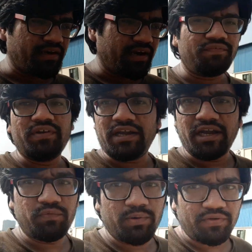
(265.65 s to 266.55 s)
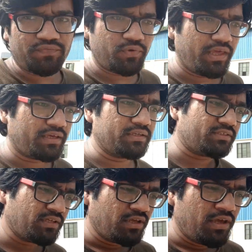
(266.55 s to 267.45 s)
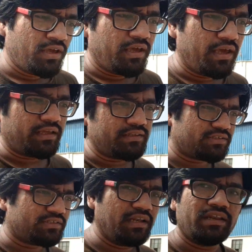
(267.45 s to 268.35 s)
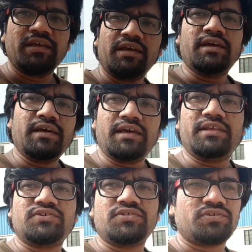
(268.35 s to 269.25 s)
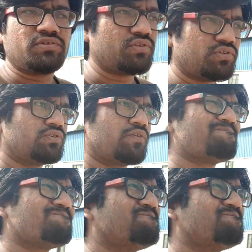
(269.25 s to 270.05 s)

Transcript: Definitely, it would be a few acres, and still, it's